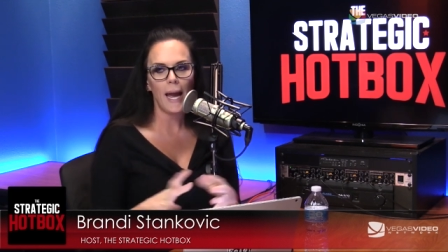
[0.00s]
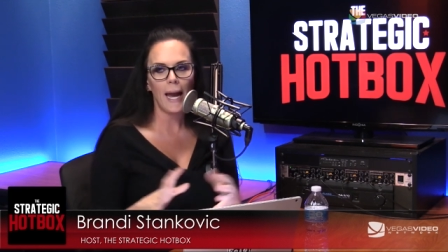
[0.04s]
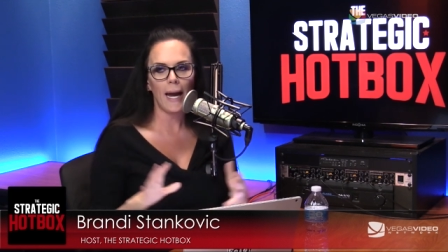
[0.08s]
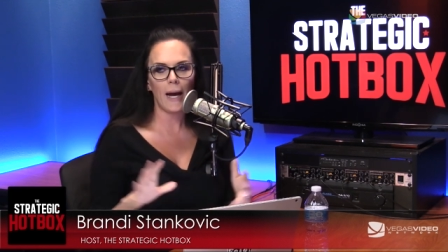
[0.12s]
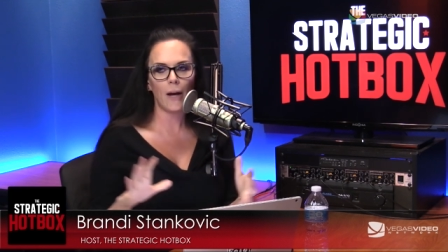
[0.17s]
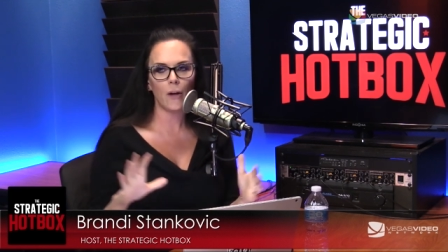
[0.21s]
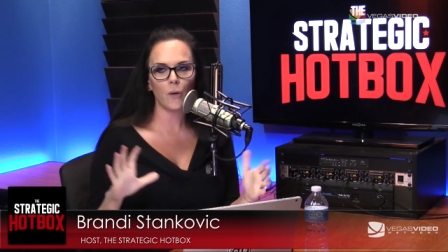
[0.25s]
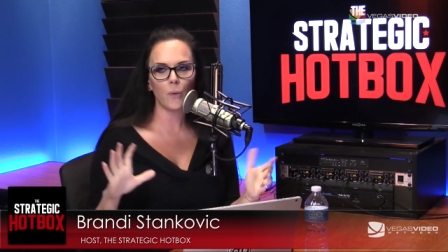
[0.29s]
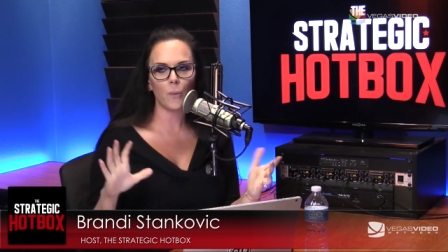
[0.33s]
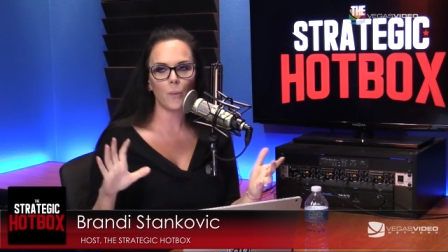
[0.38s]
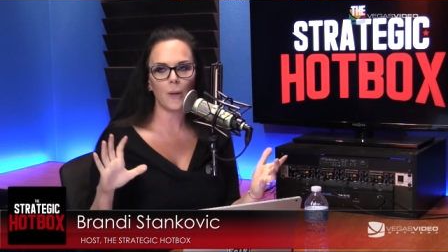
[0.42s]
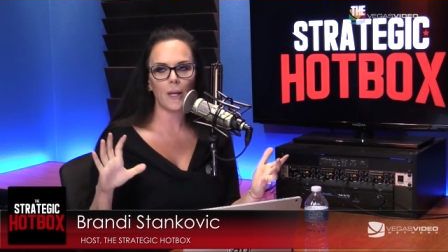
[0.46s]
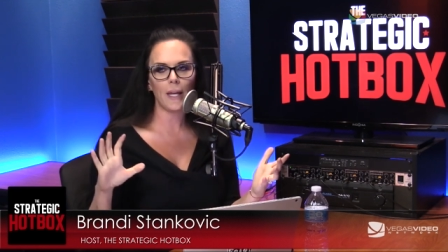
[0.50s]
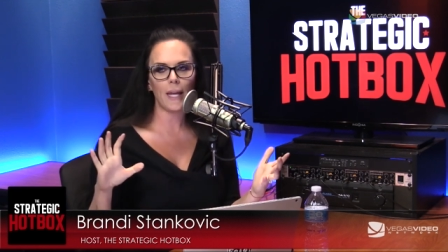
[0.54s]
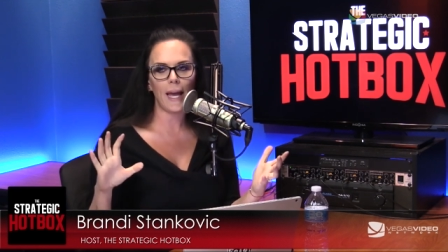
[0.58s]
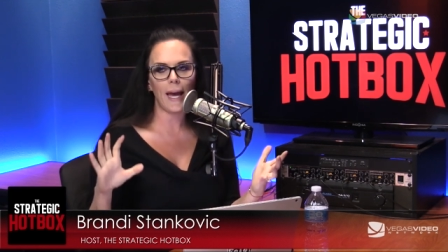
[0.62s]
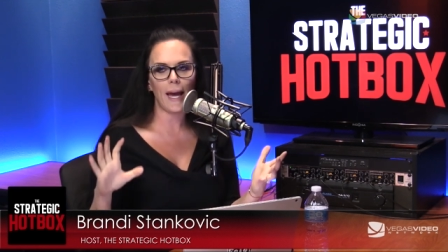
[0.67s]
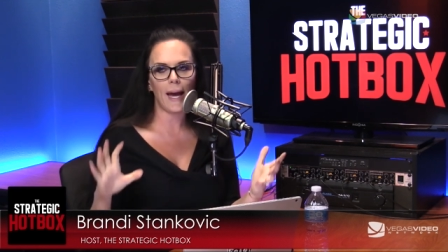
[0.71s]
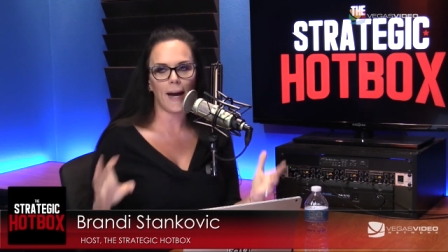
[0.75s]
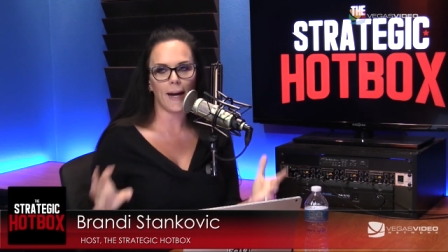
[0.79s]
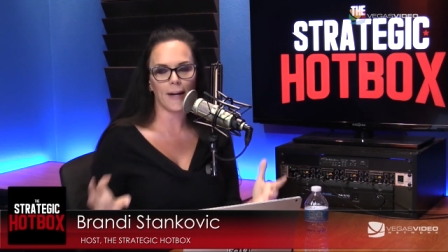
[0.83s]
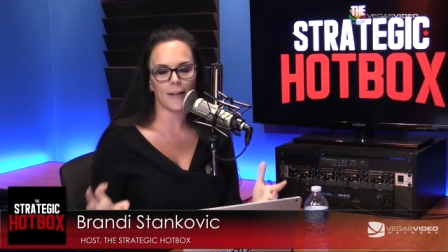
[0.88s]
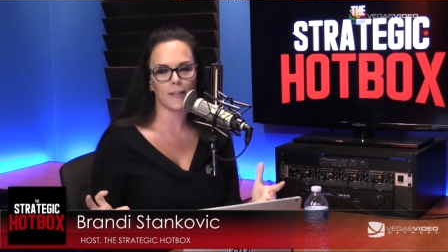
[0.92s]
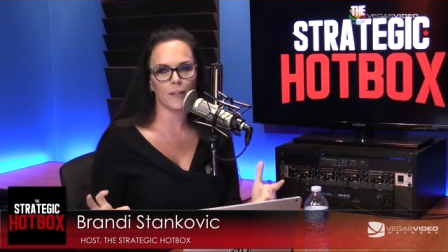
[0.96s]
how do we
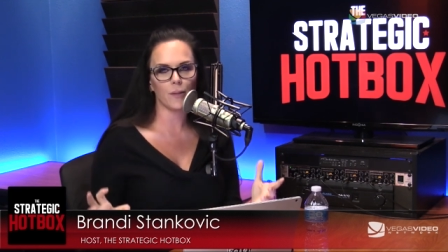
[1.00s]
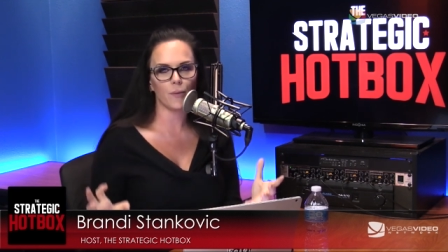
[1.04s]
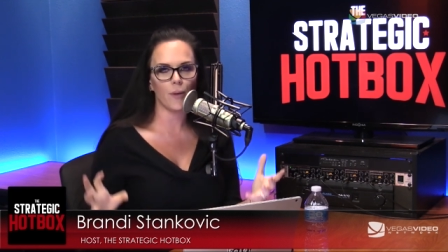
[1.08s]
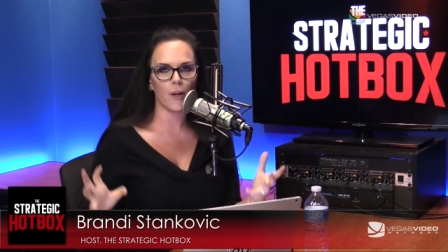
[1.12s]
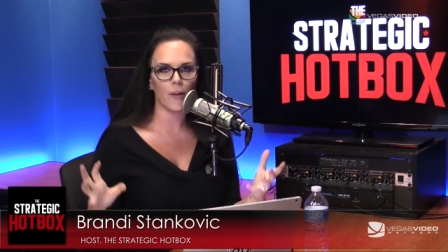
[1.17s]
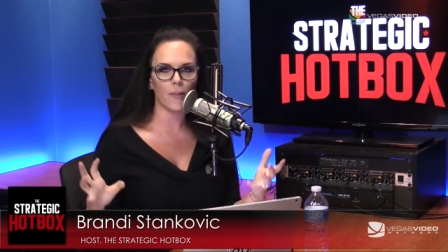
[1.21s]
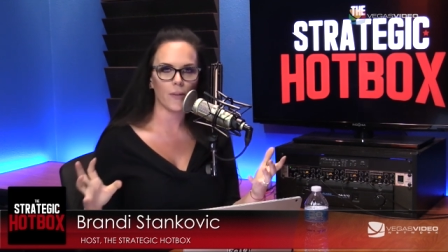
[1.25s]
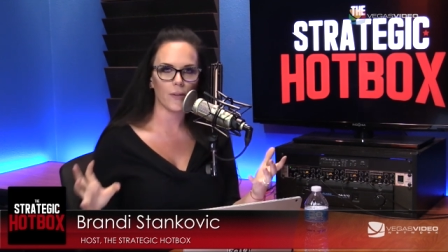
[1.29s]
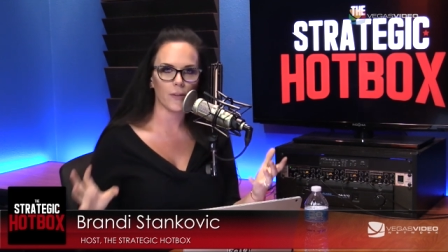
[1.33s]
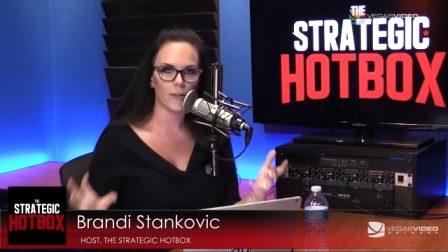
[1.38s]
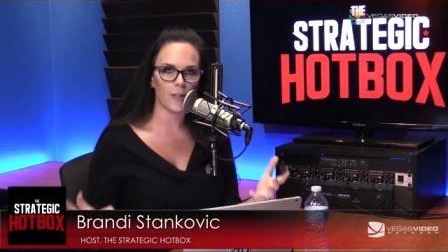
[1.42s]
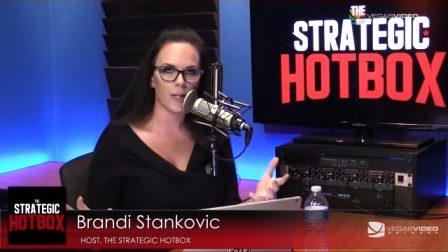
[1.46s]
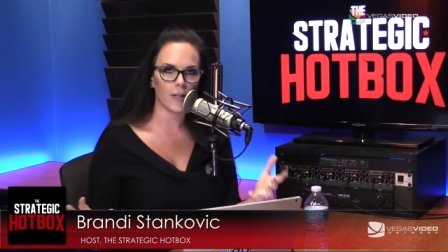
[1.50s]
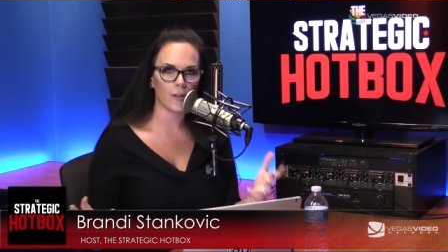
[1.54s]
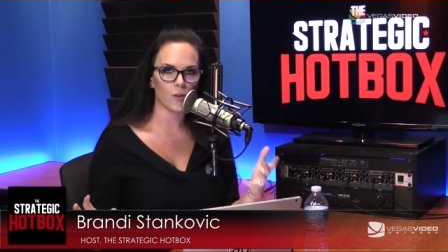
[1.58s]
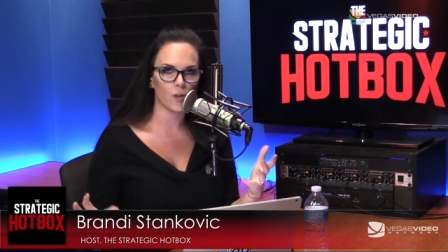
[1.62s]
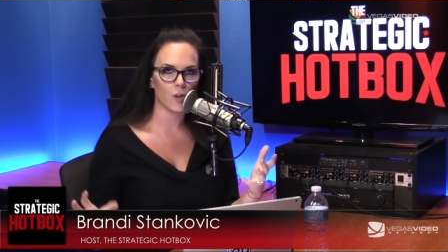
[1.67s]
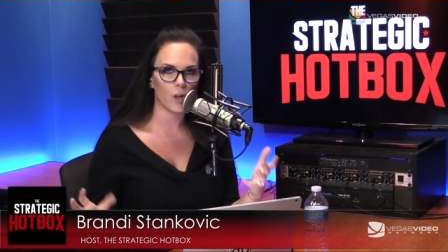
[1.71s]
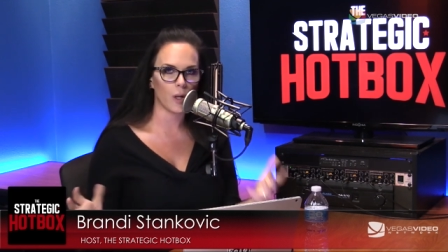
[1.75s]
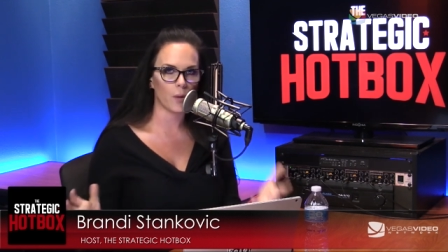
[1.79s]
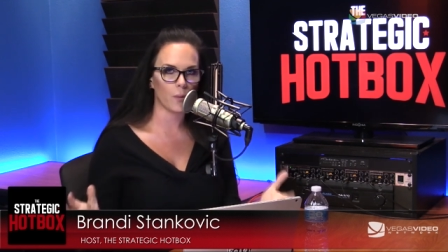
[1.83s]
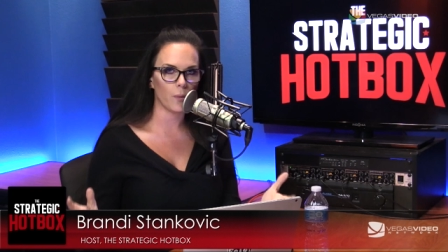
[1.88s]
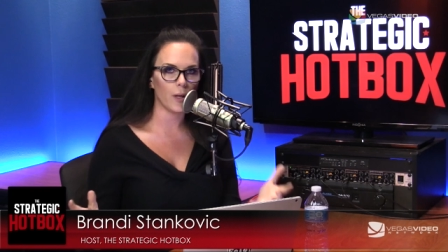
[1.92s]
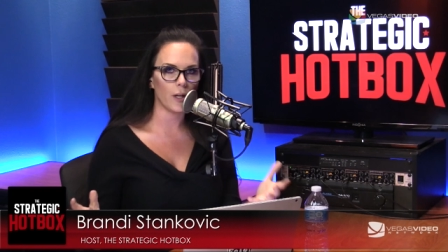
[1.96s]
activate this next
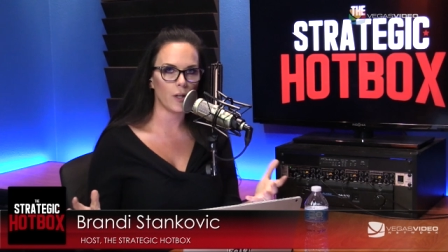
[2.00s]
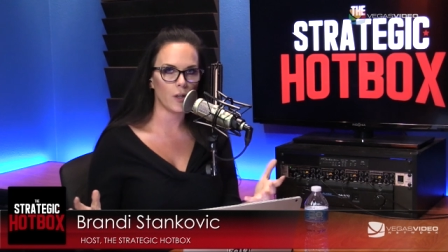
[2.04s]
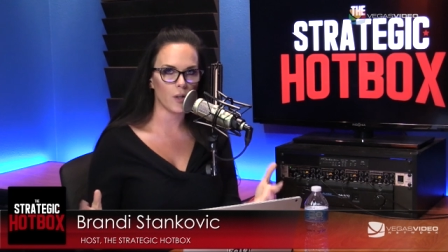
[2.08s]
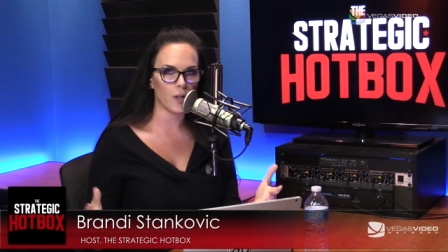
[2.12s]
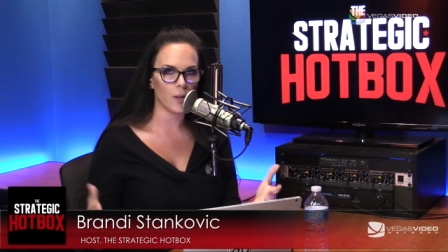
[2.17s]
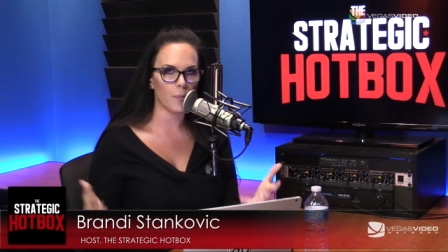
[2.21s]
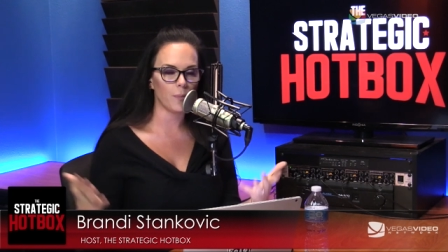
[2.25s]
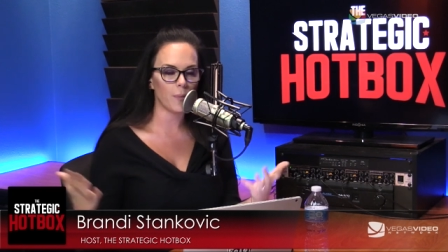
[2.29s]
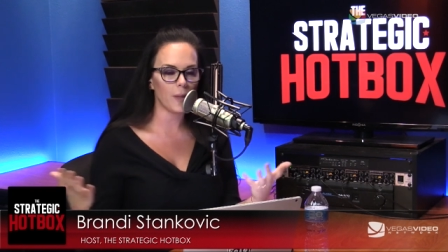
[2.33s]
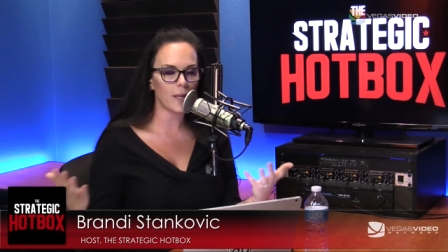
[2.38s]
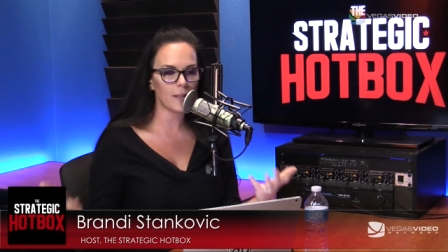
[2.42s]
generation.